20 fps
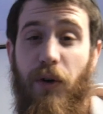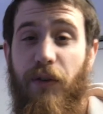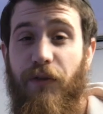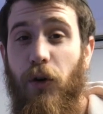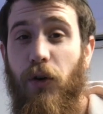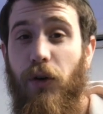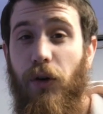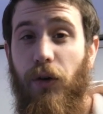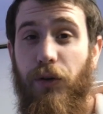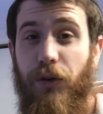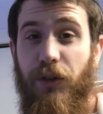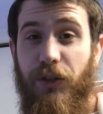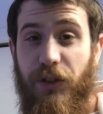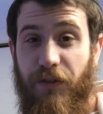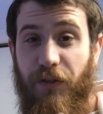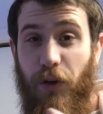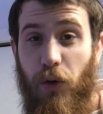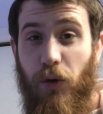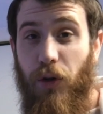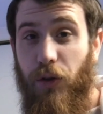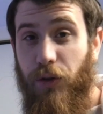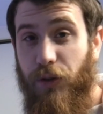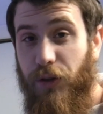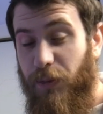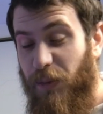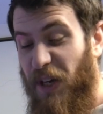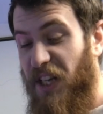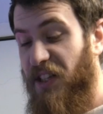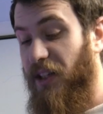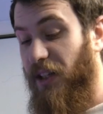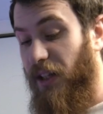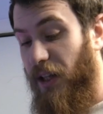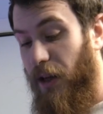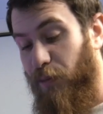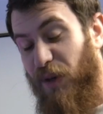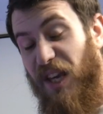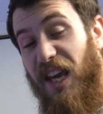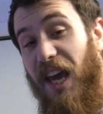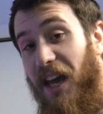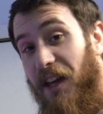a vocoder is basically a
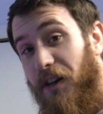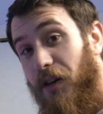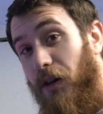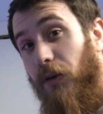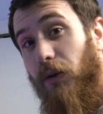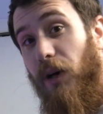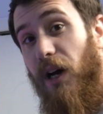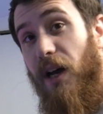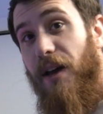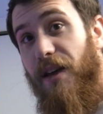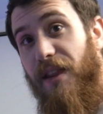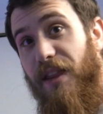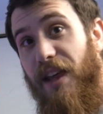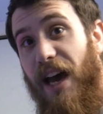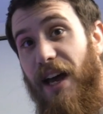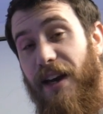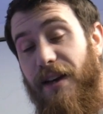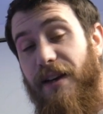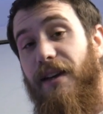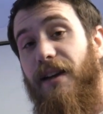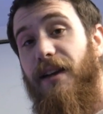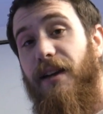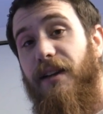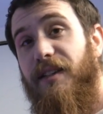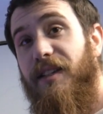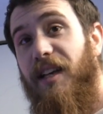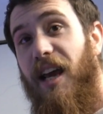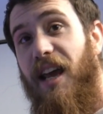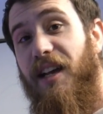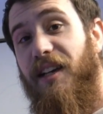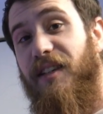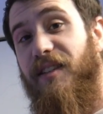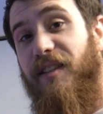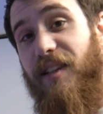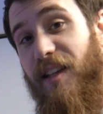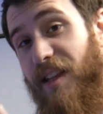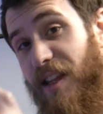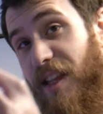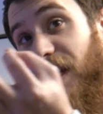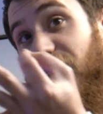piano that takes
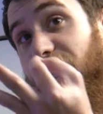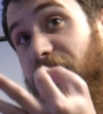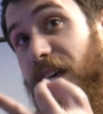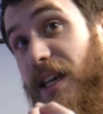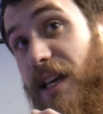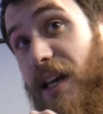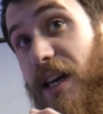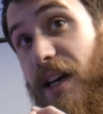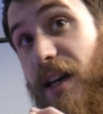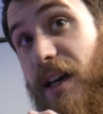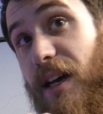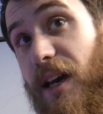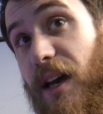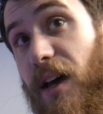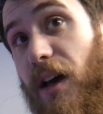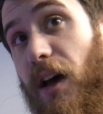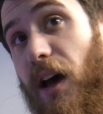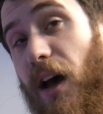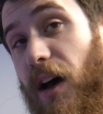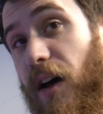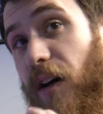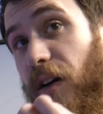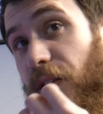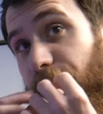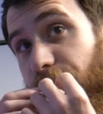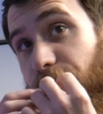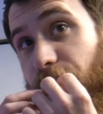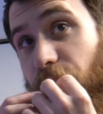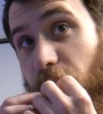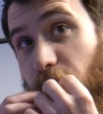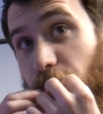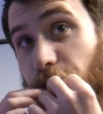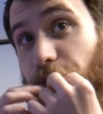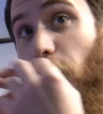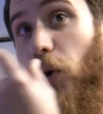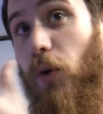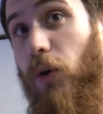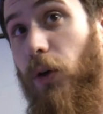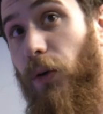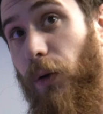your
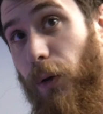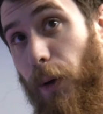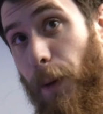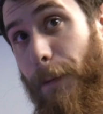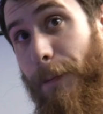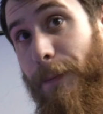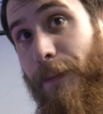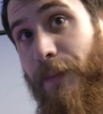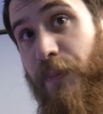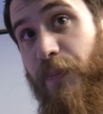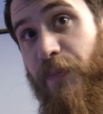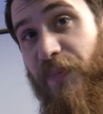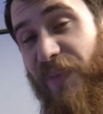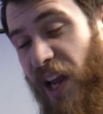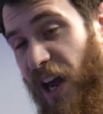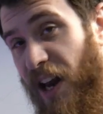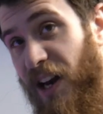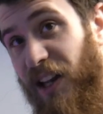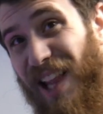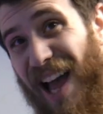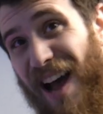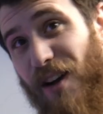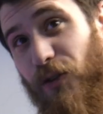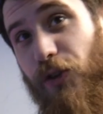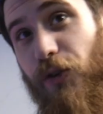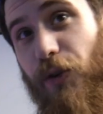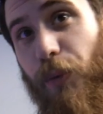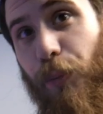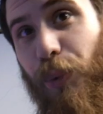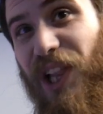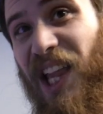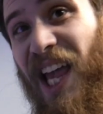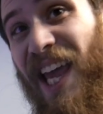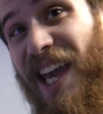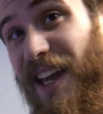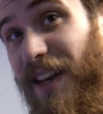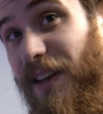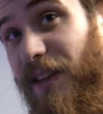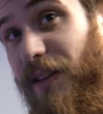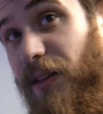vocal and allows you to play
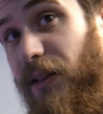it.